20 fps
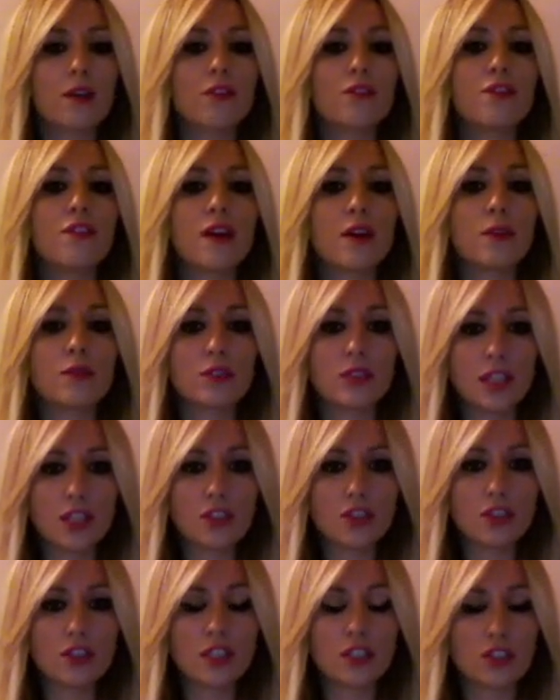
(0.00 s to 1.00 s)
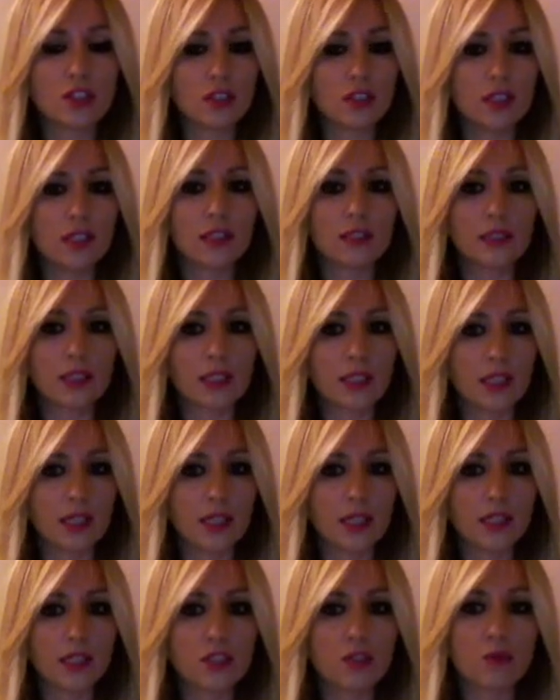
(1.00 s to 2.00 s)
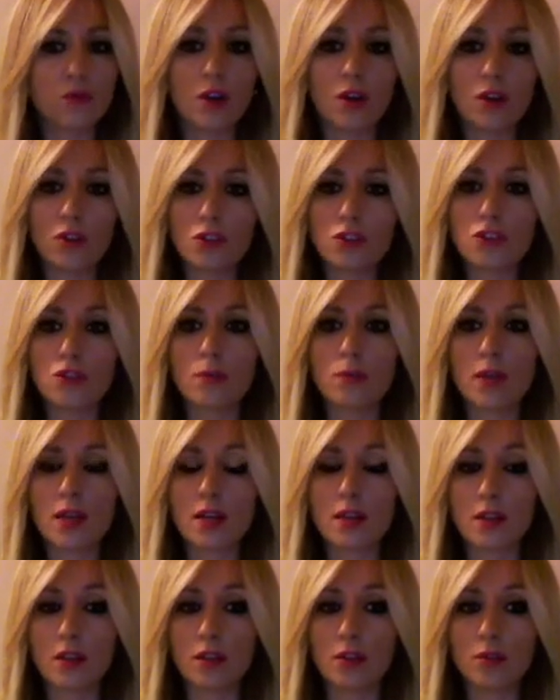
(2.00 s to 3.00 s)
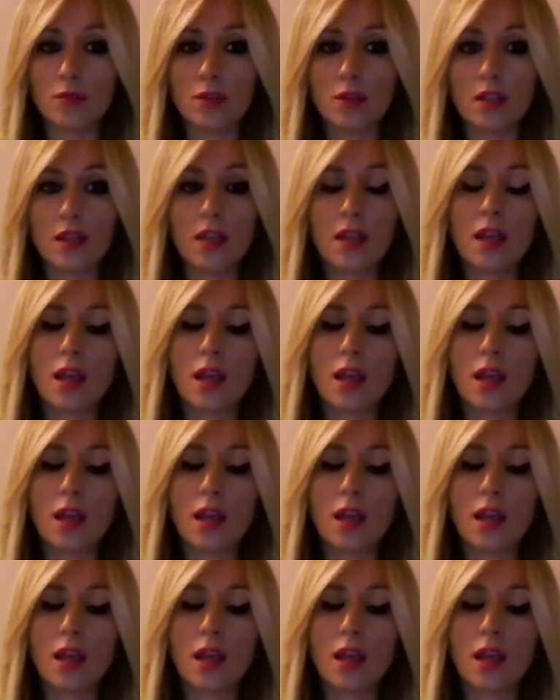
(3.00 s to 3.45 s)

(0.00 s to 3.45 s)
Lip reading: Foundation engineering techniques were also well known,